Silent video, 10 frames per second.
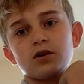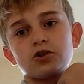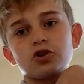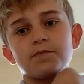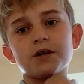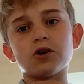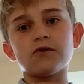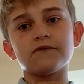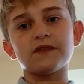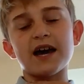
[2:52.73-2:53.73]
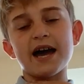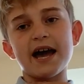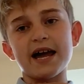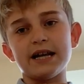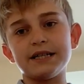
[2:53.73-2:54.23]
chopping off their
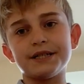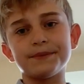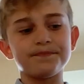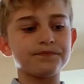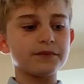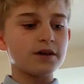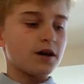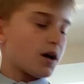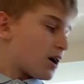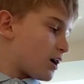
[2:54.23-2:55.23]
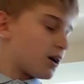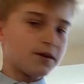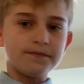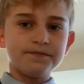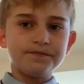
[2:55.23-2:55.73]
head.
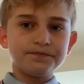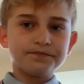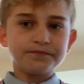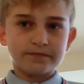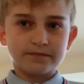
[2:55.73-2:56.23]
Um,